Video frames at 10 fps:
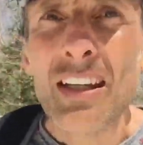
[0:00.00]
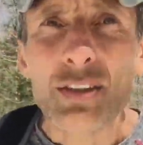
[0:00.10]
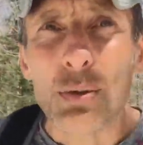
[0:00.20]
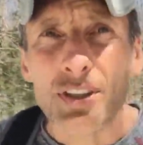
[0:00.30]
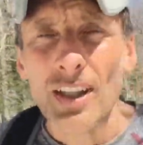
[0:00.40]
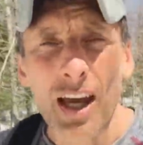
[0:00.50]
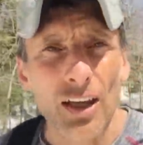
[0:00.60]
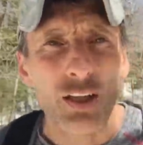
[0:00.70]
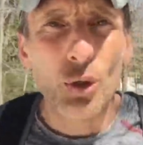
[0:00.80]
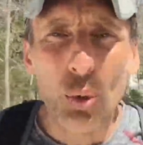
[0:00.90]
So it's a
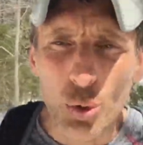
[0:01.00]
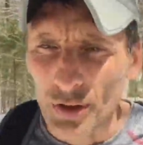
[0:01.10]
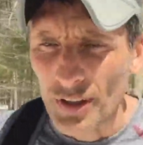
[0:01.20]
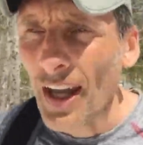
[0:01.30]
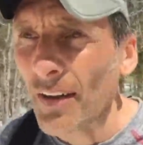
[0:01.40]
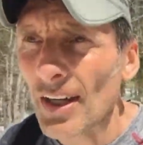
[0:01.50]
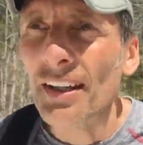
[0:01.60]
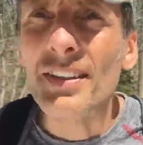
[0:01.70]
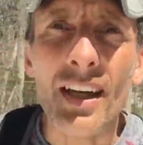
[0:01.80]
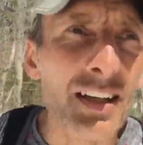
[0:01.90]
lot cooler down
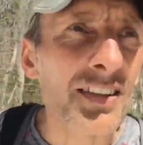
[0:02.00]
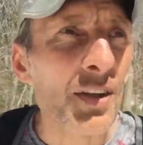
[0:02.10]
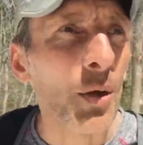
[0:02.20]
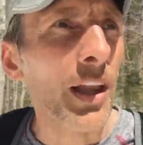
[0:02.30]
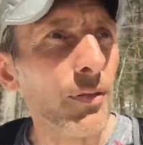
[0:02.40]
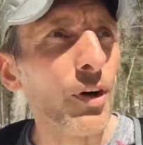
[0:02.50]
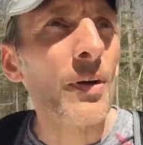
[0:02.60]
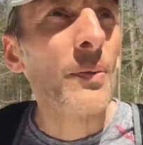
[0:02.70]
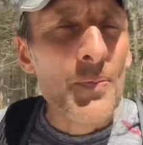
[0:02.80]
at uh, snow level.